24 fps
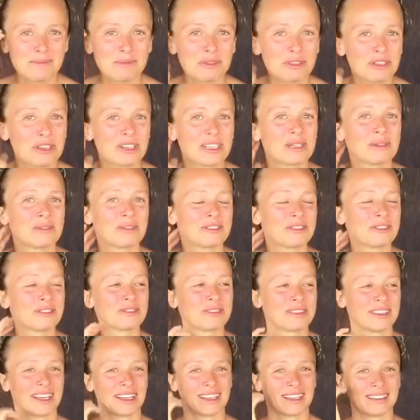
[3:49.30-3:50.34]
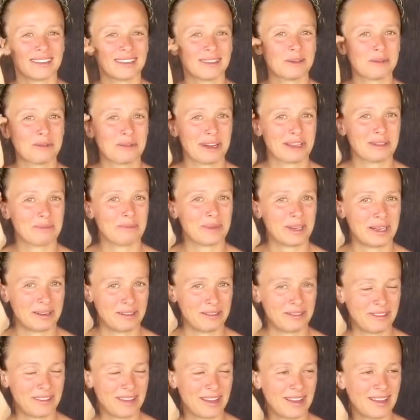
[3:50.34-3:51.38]
I'm sure he would choose like a little white
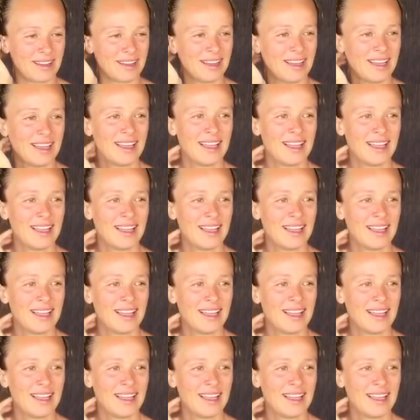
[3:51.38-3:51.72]
butterfly.